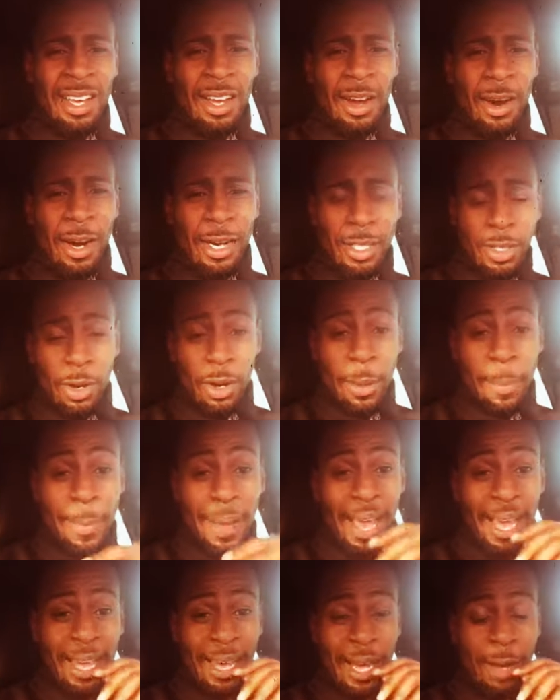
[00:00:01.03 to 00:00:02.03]
Alright, so I'm
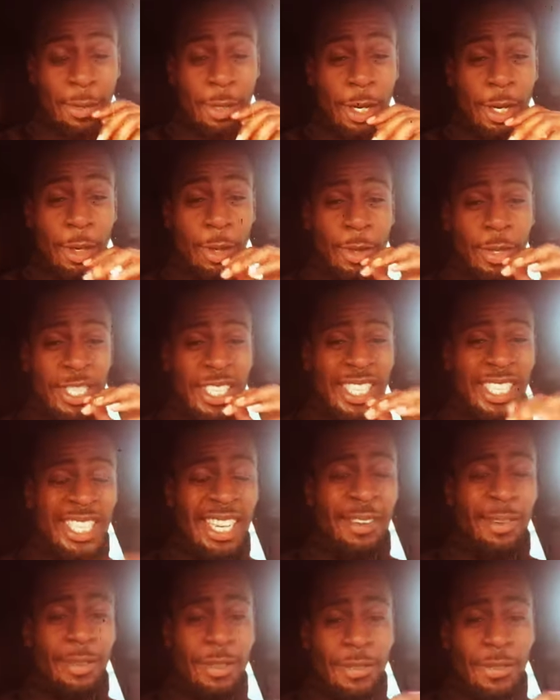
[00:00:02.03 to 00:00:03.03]
back. I was going to do a
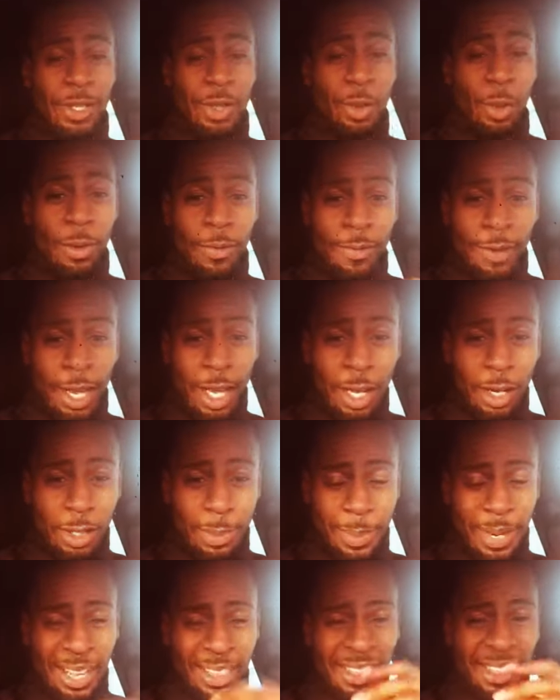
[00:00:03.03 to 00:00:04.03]
series of short videos,
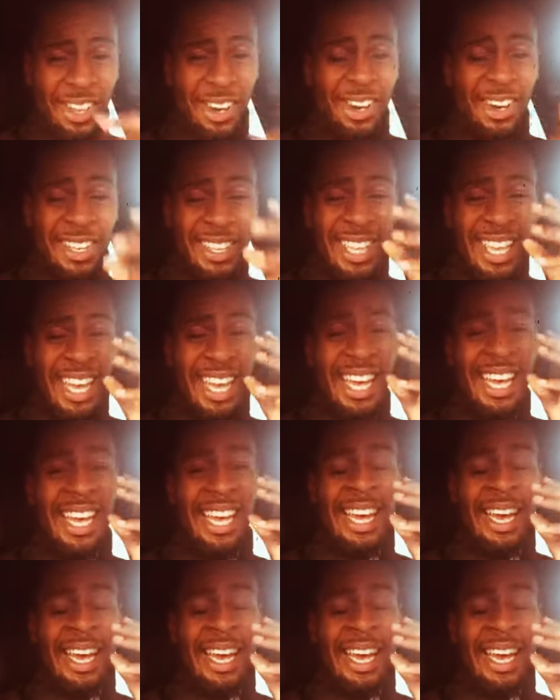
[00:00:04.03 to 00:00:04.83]
but I thought that